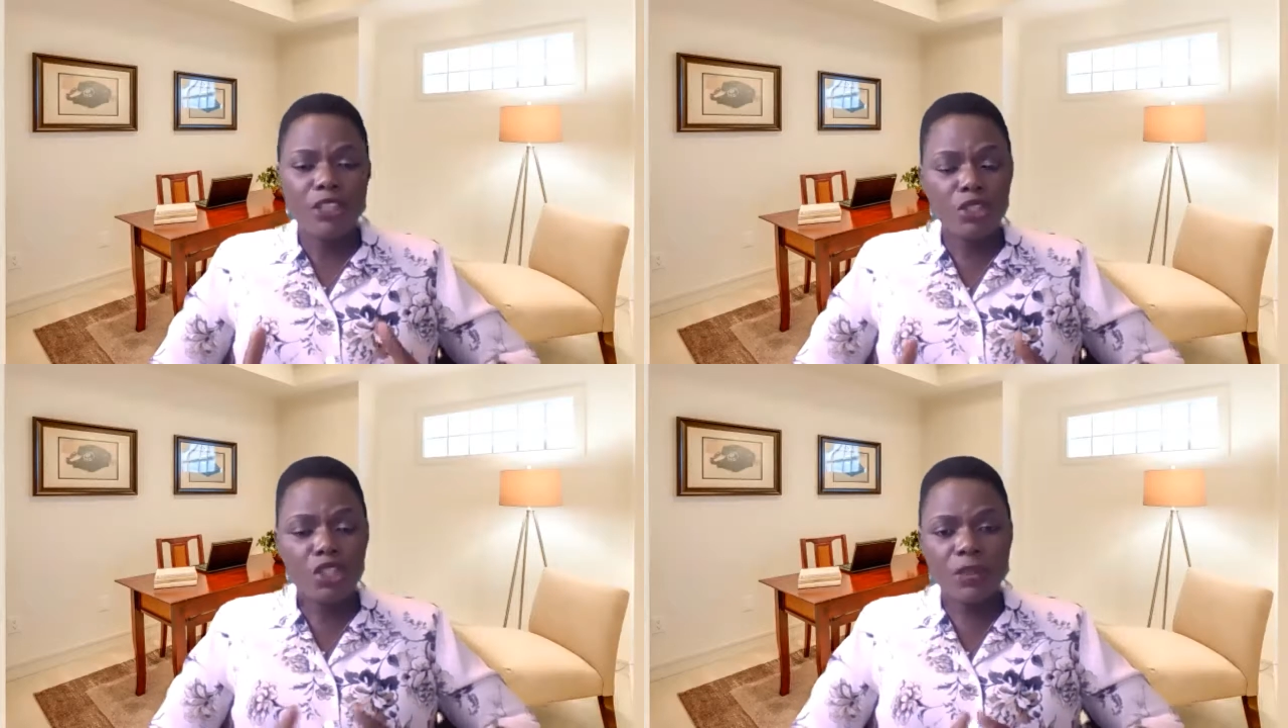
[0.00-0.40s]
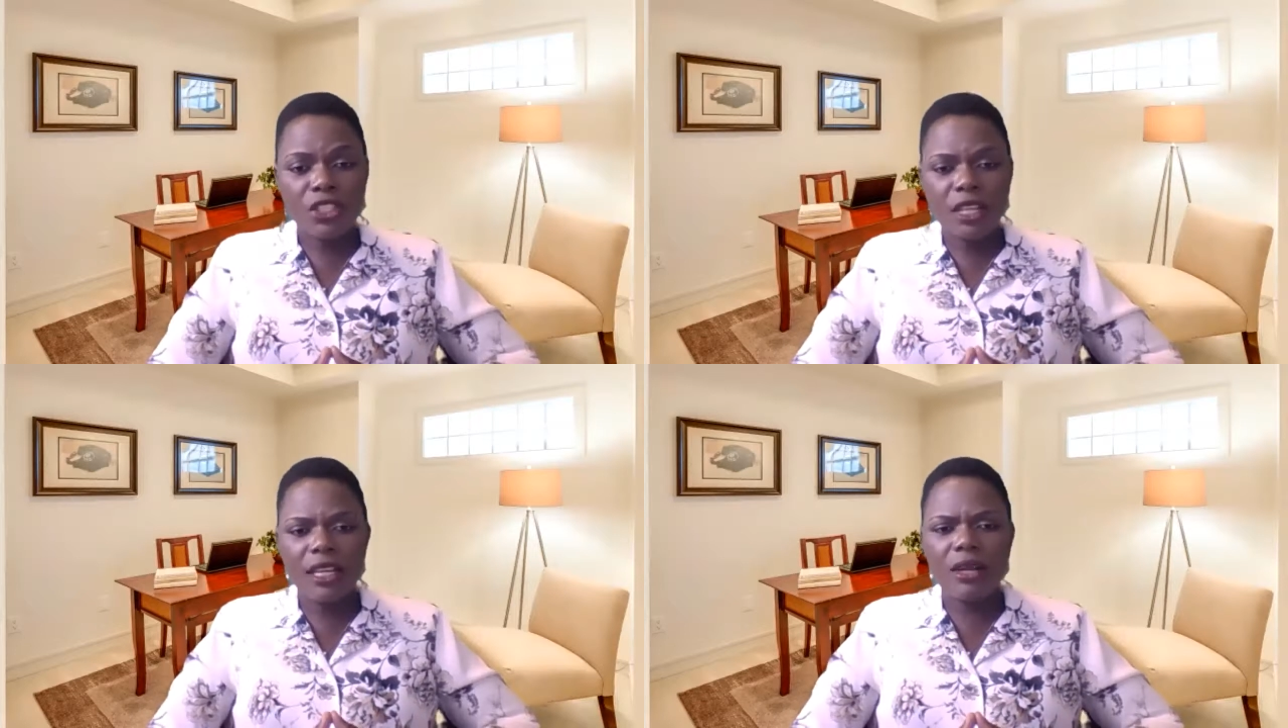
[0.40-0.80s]
my
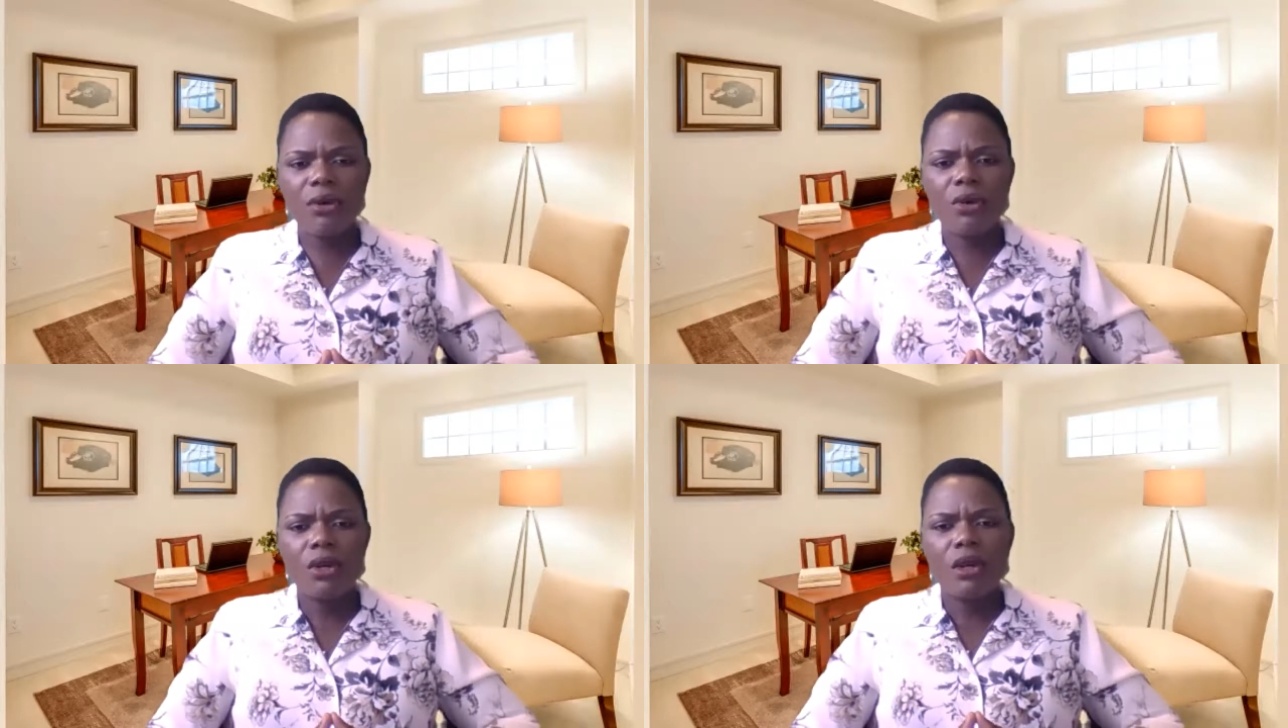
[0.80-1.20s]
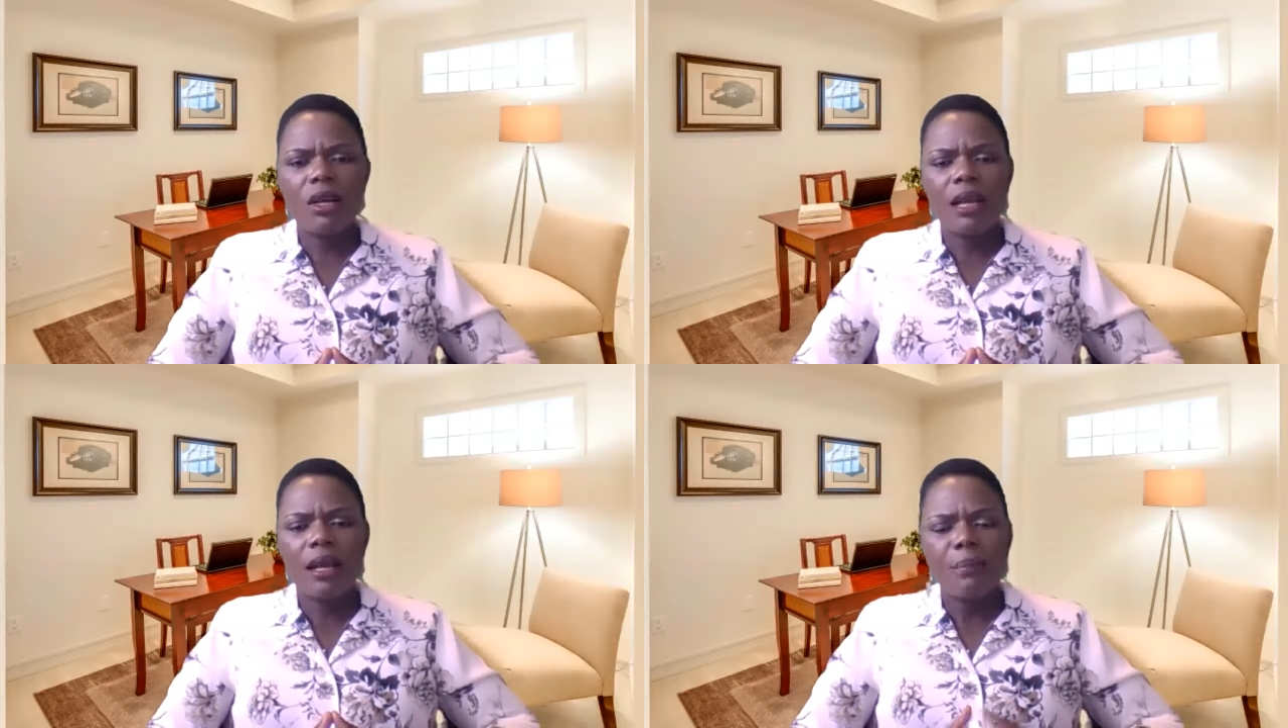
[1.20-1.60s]
YouTube channel,
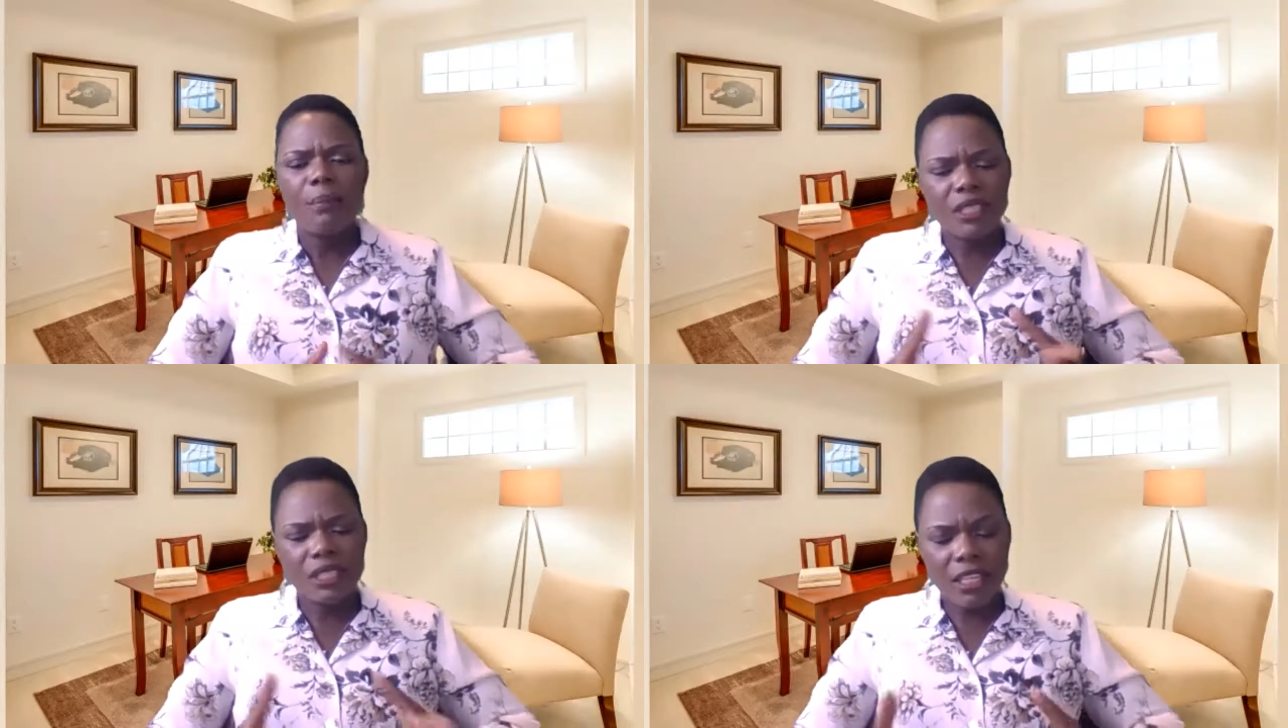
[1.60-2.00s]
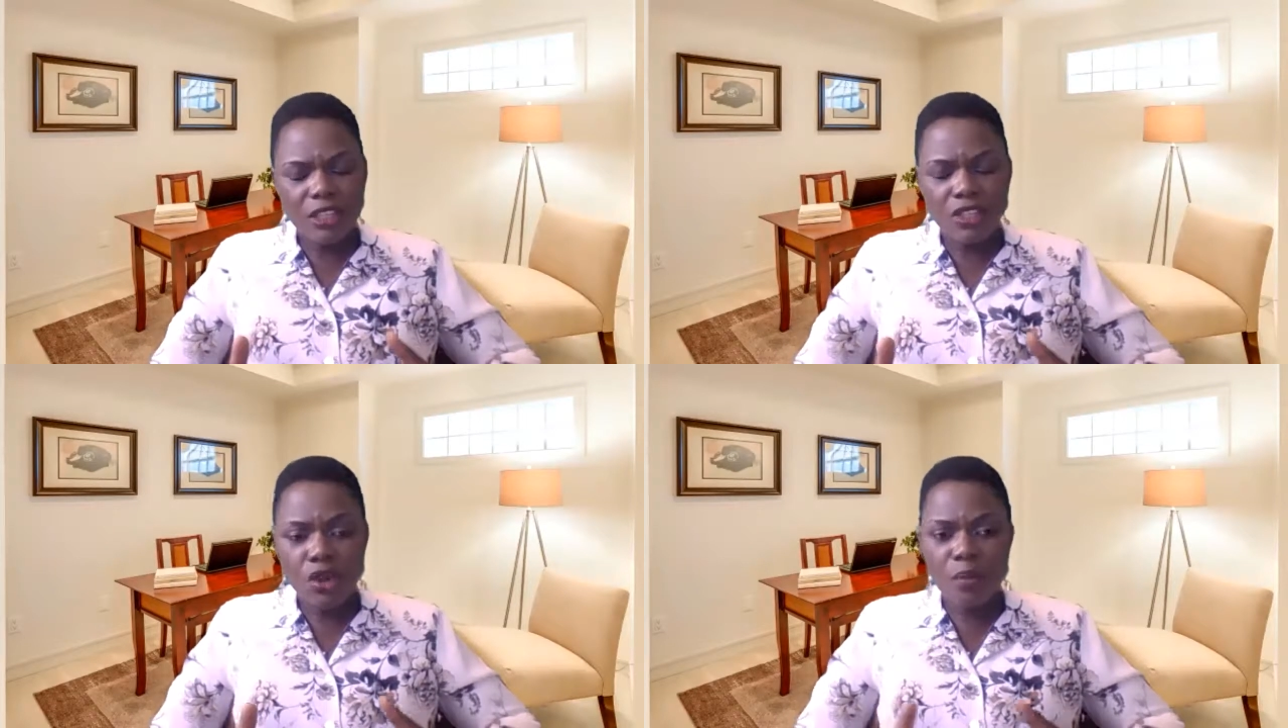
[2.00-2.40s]
Princess